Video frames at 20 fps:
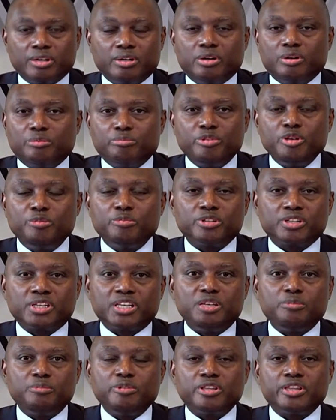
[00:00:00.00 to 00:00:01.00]
people
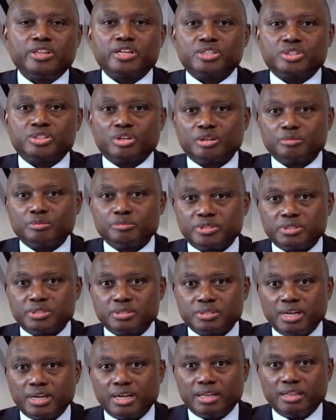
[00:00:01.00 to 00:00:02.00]
keeping their jobs,
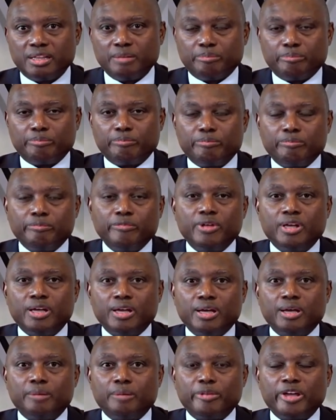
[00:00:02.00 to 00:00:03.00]
and
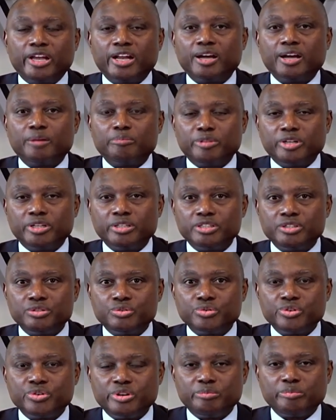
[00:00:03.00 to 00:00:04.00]
a better ability
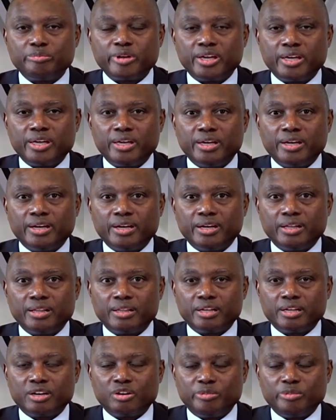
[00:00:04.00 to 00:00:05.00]
to repay
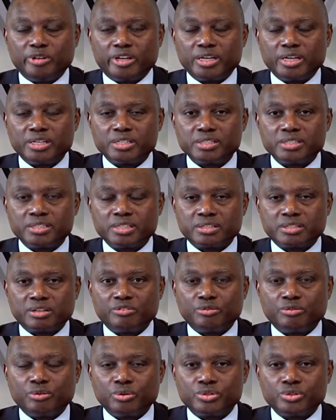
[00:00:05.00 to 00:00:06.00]
their obligations as they
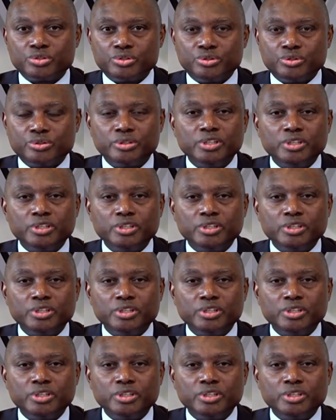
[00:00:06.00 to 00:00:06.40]
fall due.